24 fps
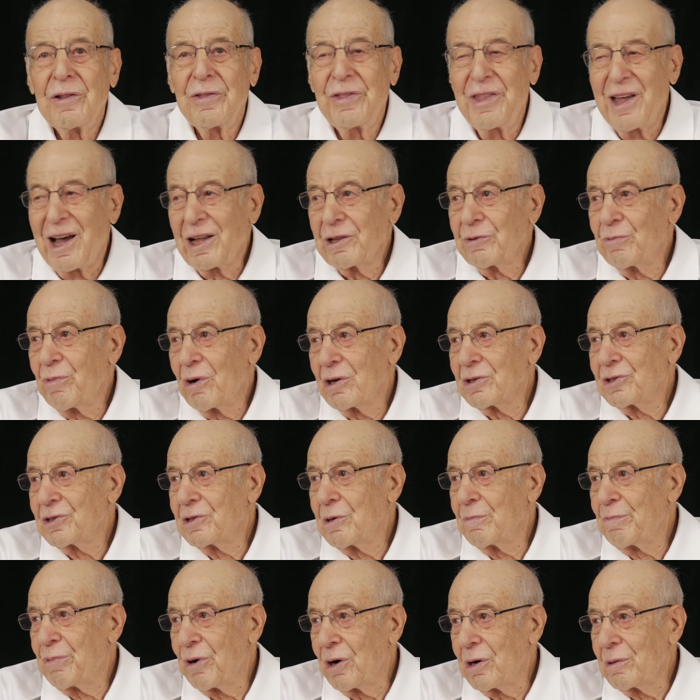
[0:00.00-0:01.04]
That was
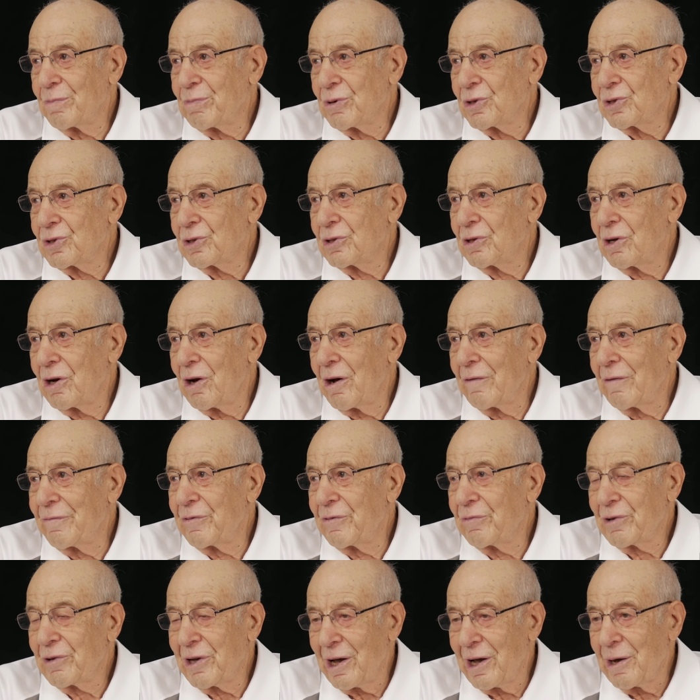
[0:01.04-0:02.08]
the purpose
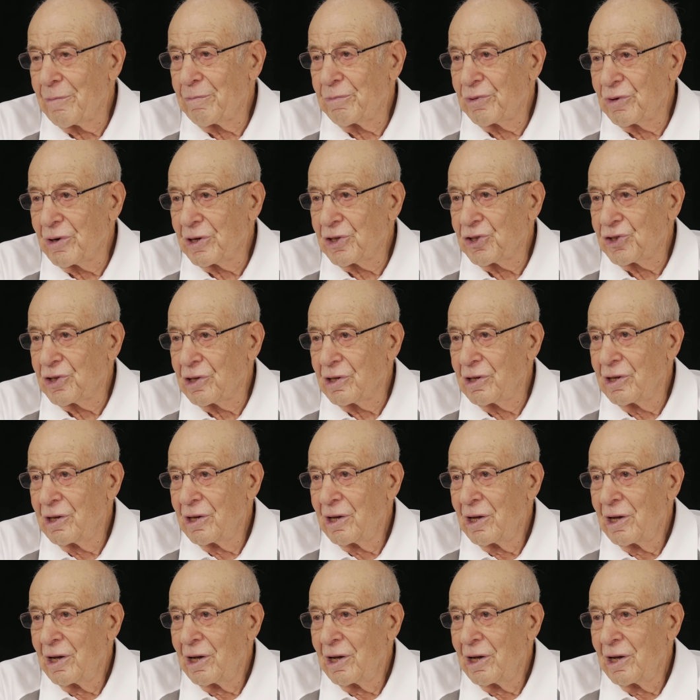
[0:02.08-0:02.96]
of Camp Ritchie.